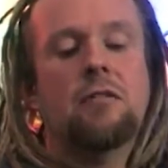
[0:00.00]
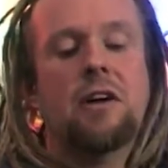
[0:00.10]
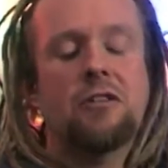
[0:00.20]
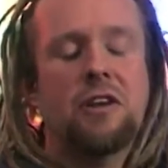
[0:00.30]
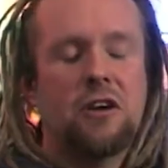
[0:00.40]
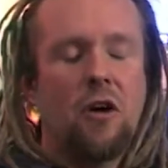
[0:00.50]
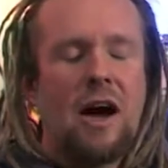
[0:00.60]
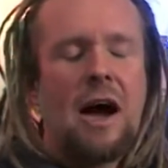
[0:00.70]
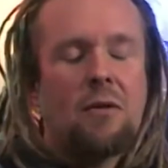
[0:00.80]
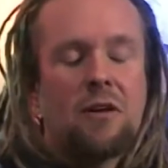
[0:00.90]
I've actually
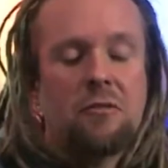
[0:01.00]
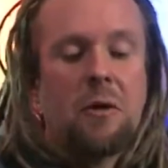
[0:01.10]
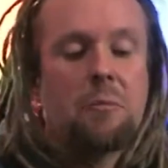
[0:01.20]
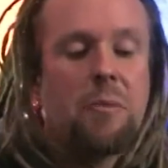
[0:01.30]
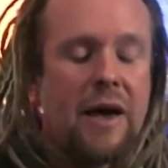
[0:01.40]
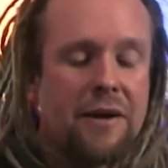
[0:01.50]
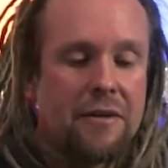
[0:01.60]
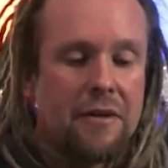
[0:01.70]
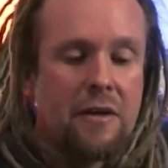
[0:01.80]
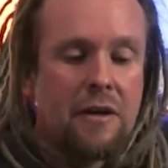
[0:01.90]
got out of my bed,